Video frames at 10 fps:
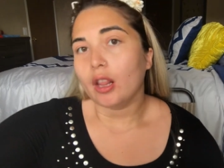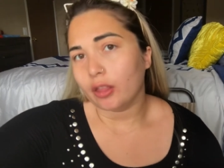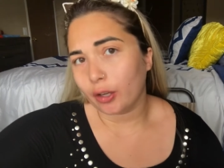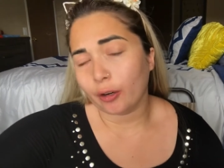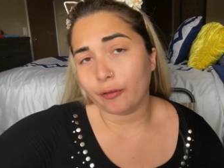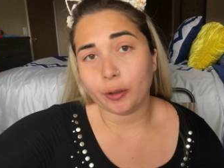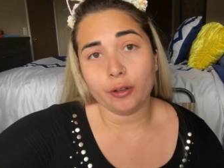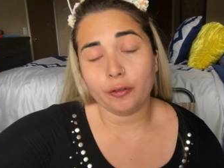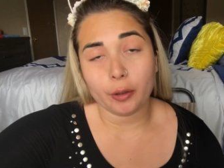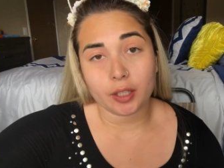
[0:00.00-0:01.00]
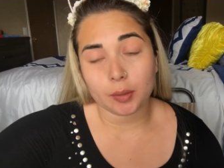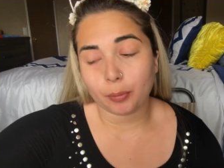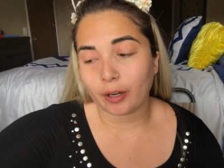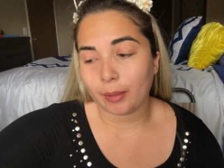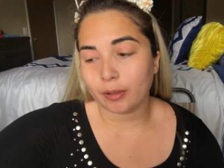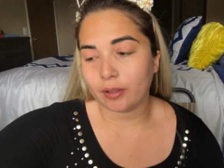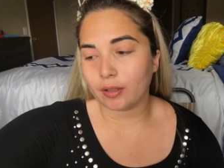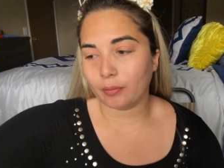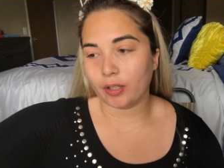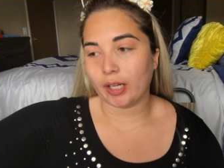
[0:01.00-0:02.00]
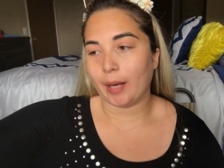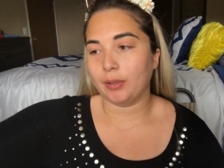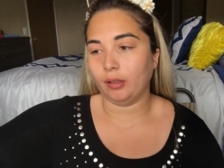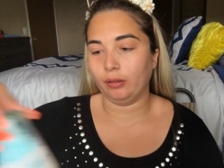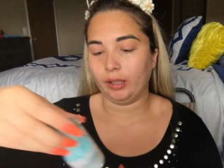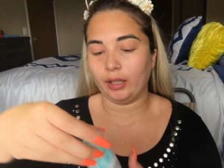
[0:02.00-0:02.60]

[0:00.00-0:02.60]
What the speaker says: their Photo Focus primers, which I absolutely